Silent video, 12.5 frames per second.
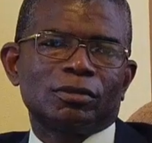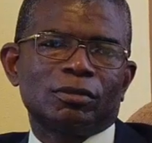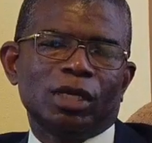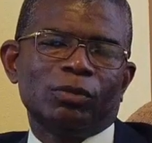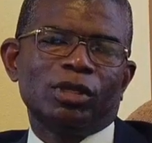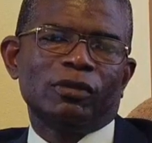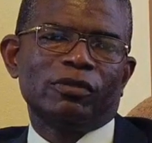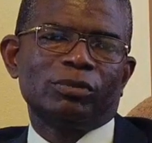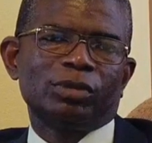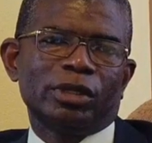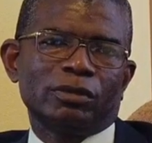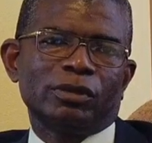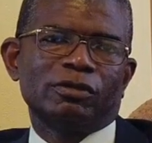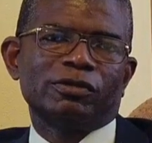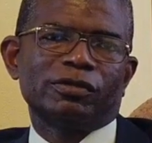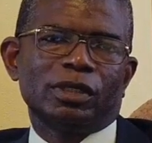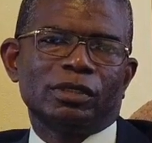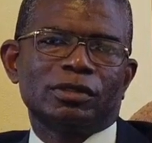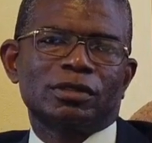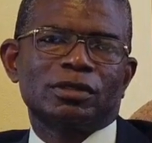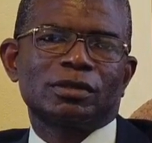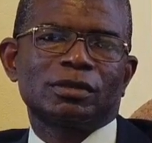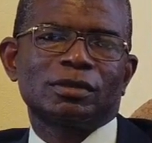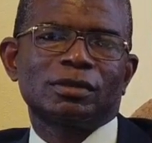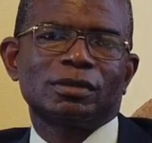My beloved brethren and friends,
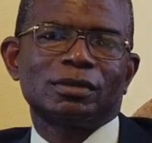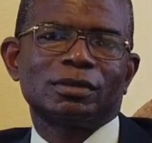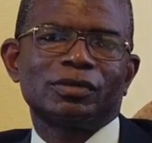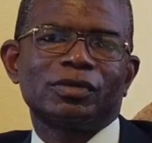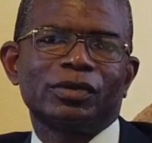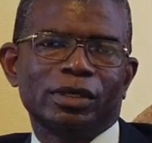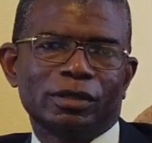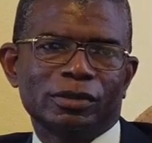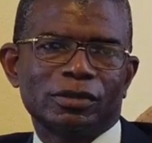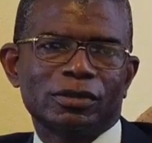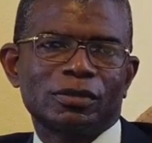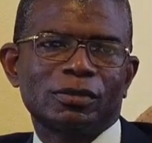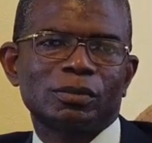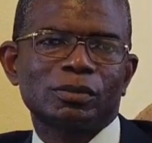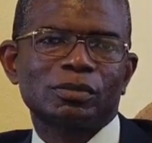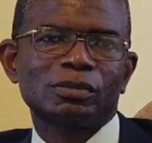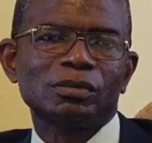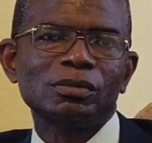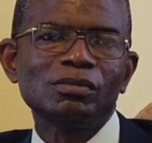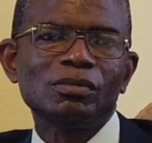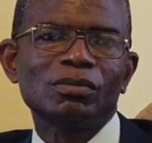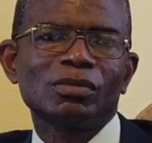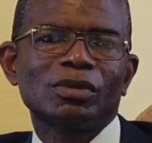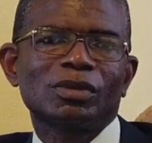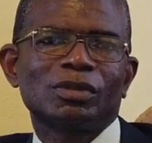greetings.
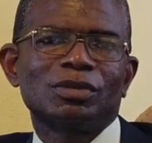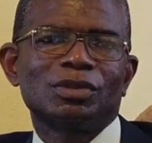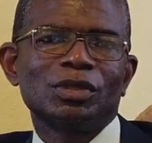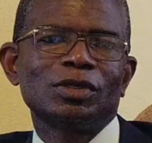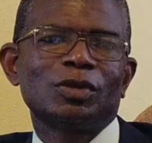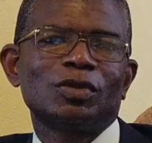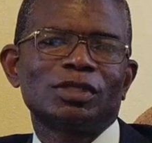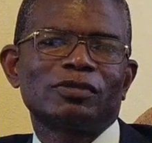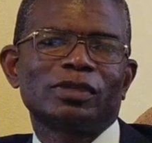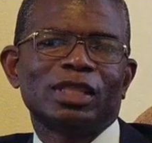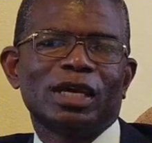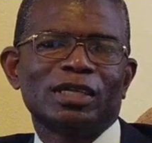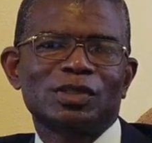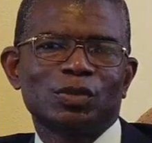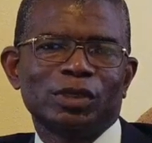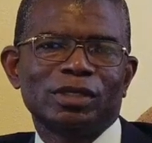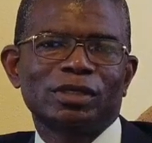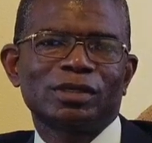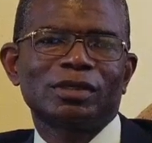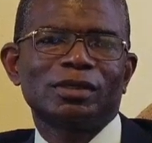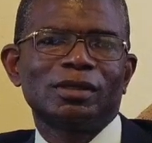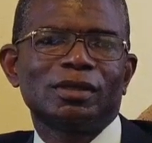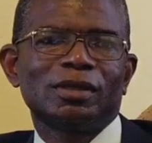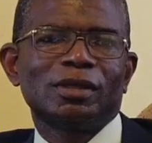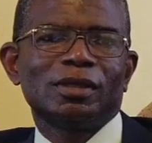During the course of the last week,
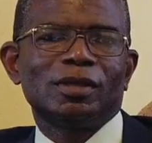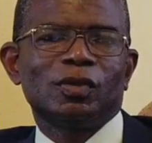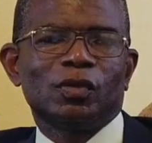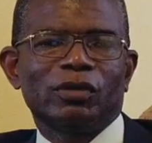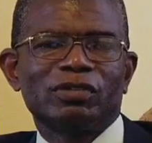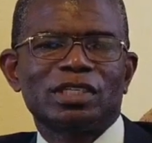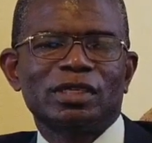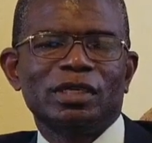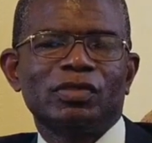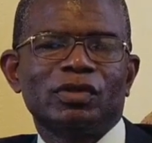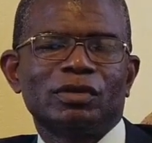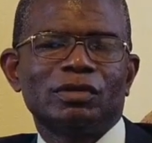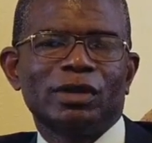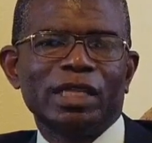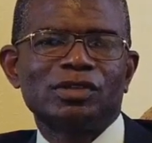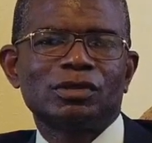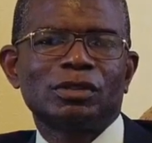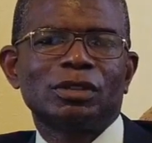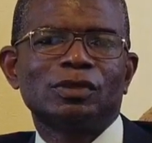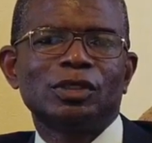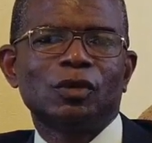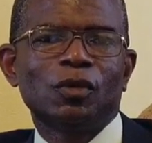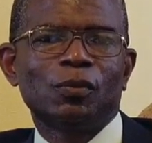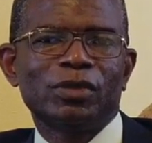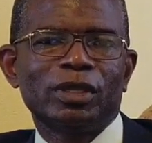we have seen the gradual
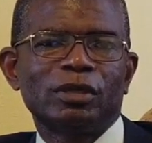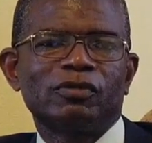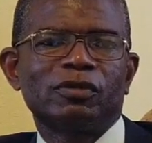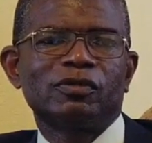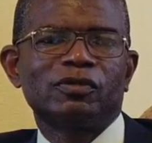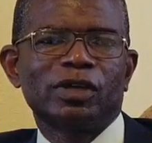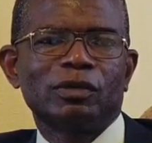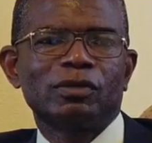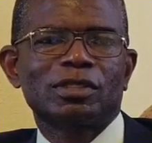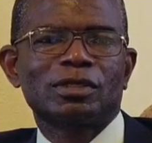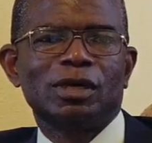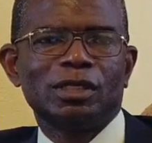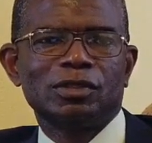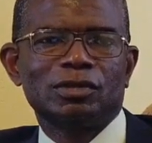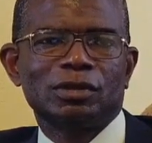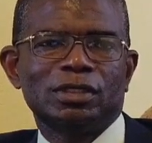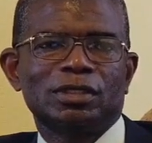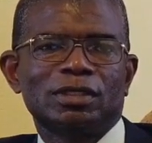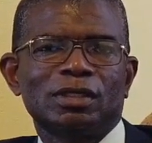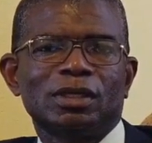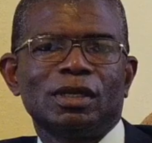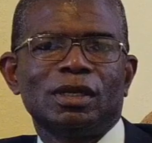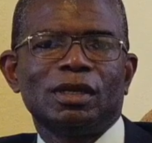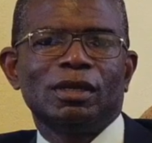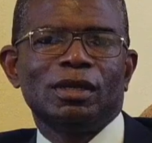reopening of our various countries
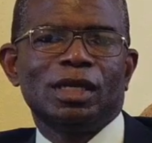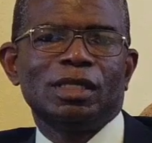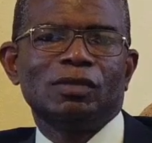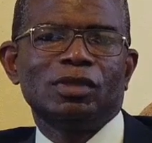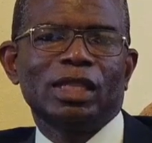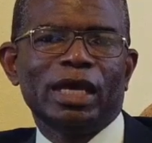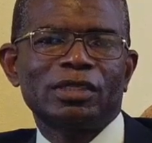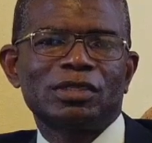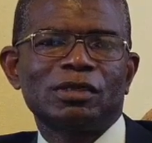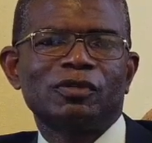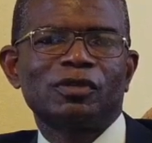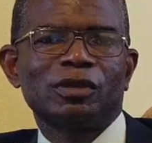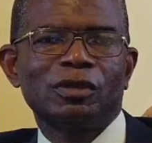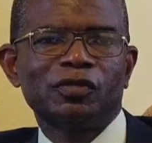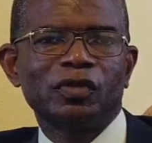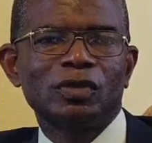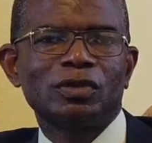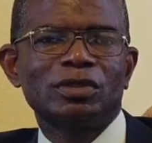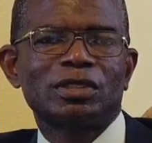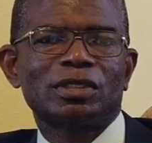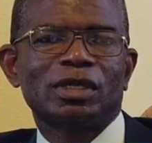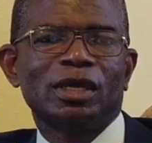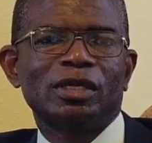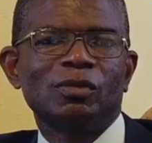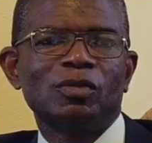and the relaxing of curfews
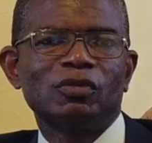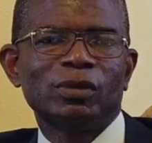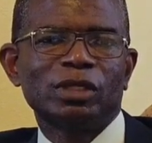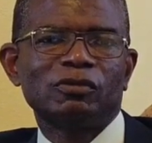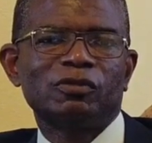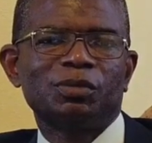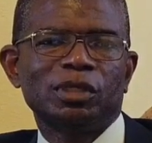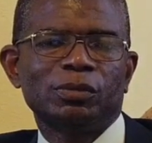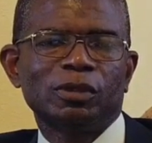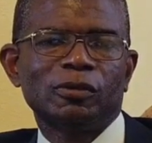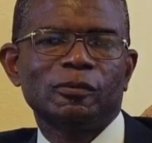and the movement of people.